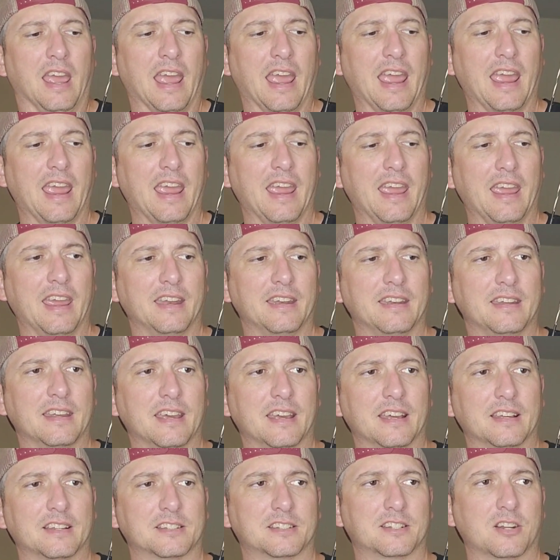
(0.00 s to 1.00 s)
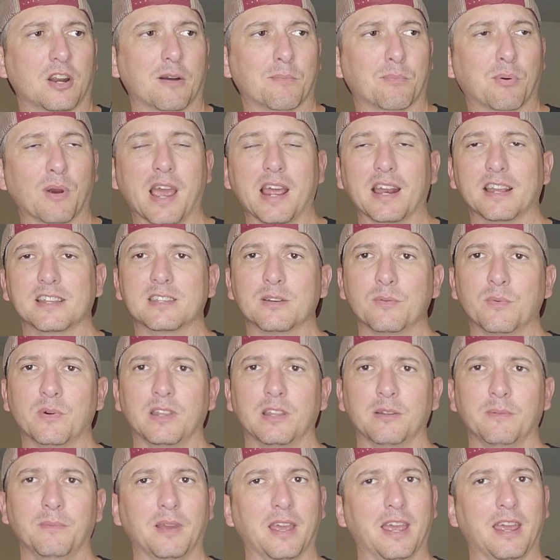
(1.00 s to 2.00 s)
and started practicing
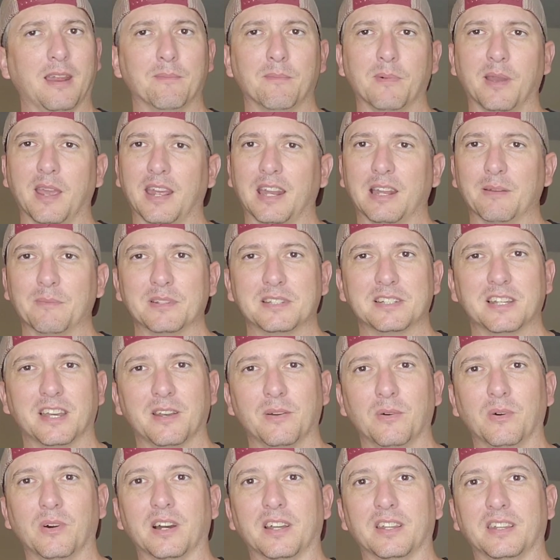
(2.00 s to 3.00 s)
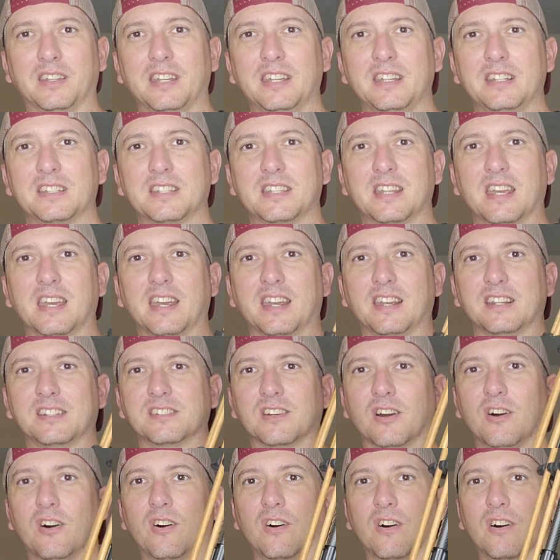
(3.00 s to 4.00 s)
with them. And man, let me tell you what, these
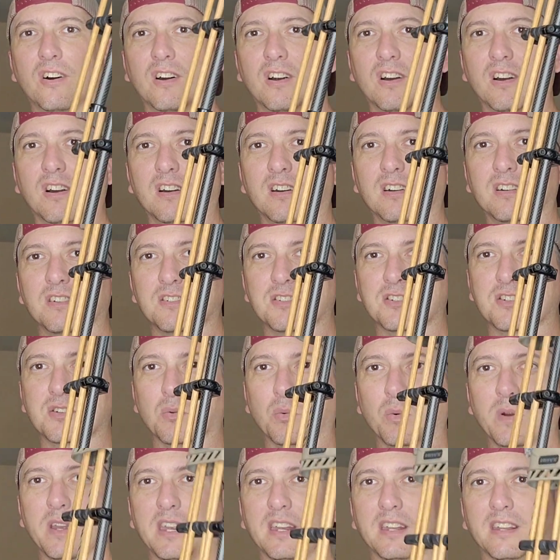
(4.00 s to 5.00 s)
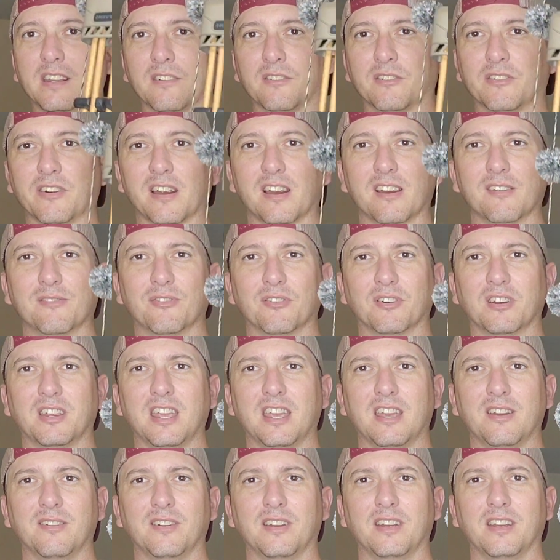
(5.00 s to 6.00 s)
things are sweet. They're very
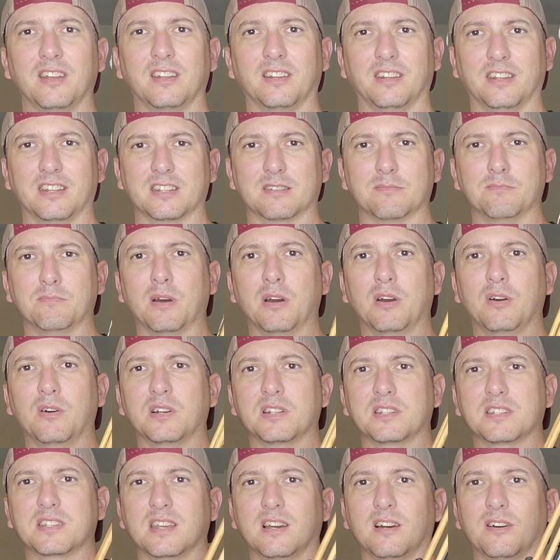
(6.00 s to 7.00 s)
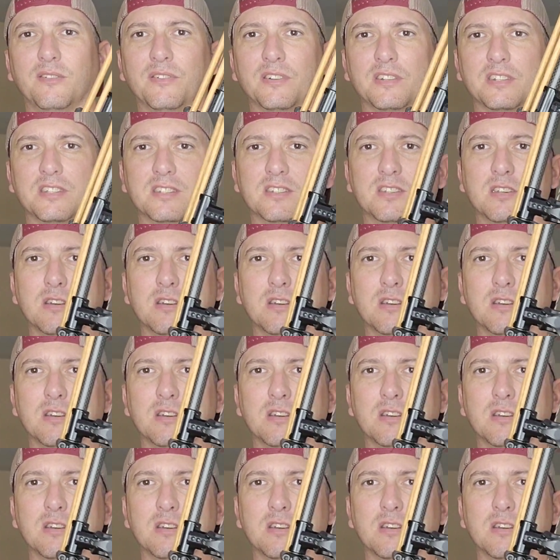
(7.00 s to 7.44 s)
forgiving. This bow itself is